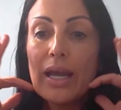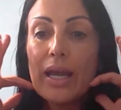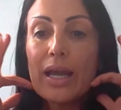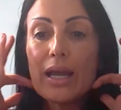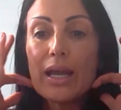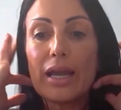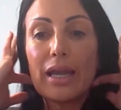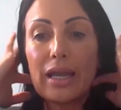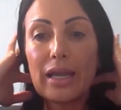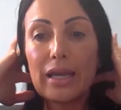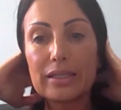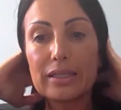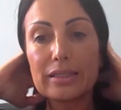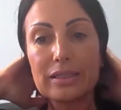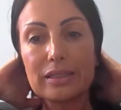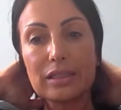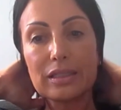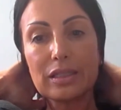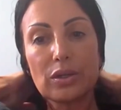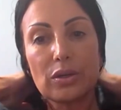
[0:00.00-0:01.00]

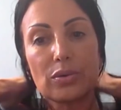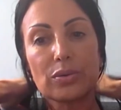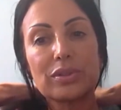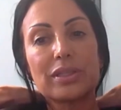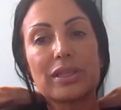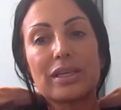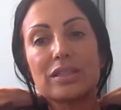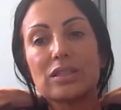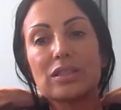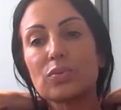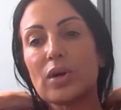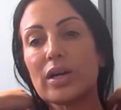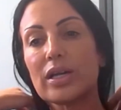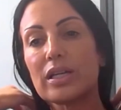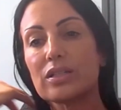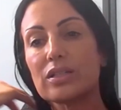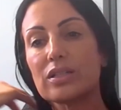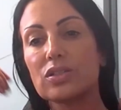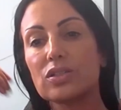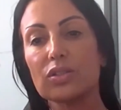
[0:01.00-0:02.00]
And, that's why
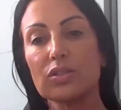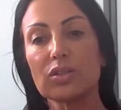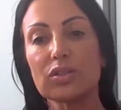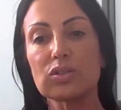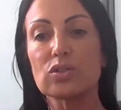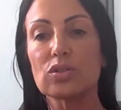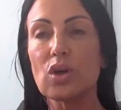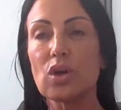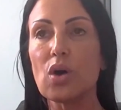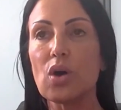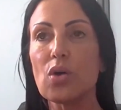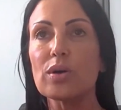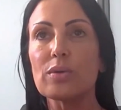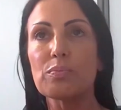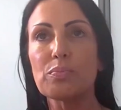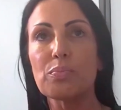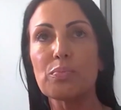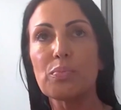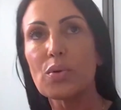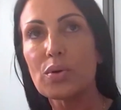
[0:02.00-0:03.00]
it's just so
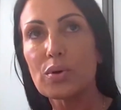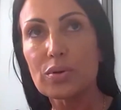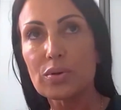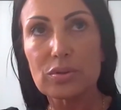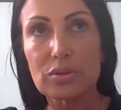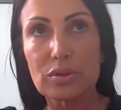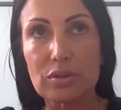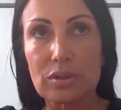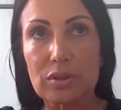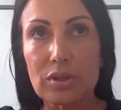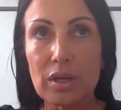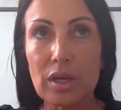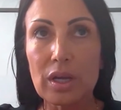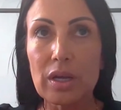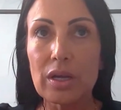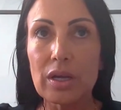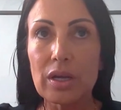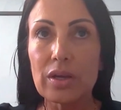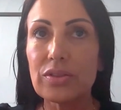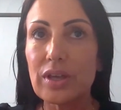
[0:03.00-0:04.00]
important
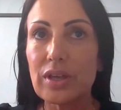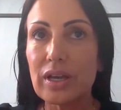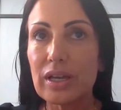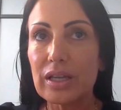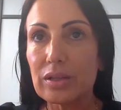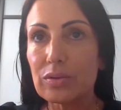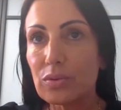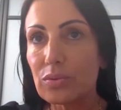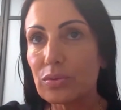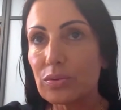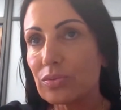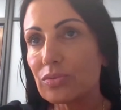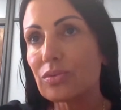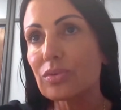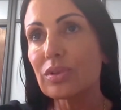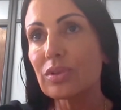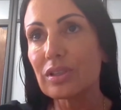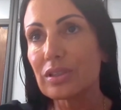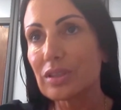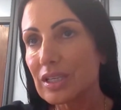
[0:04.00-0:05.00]
that
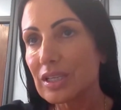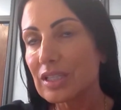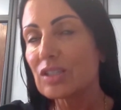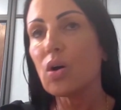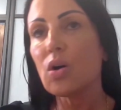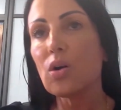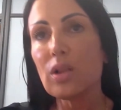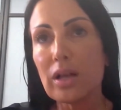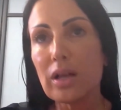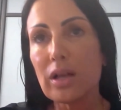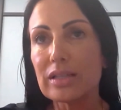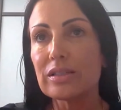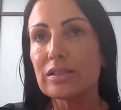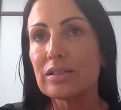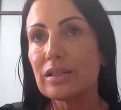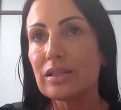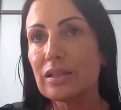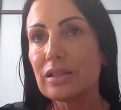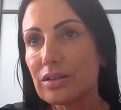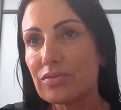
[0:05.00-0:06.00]
this whole
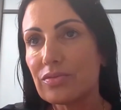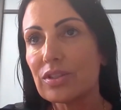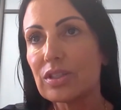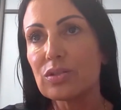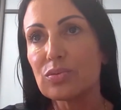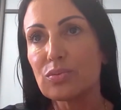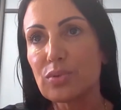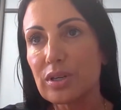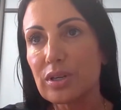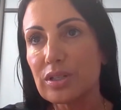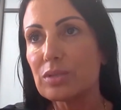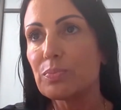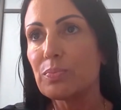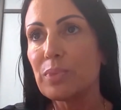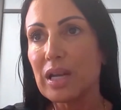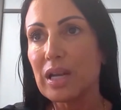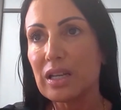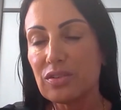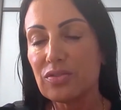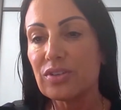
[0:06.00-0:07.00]
idea of this
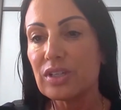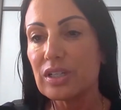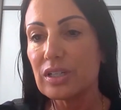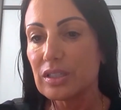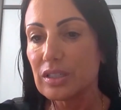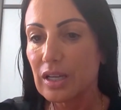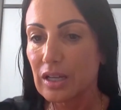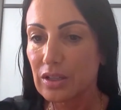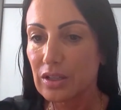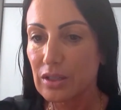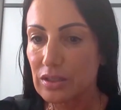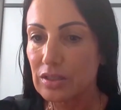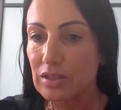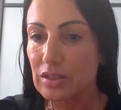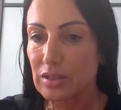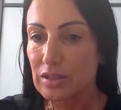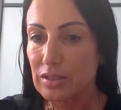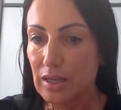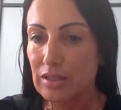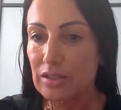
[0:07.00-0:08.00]
risk-benefit
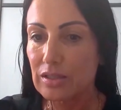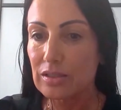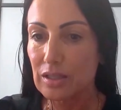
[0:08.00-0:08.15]
analysis has an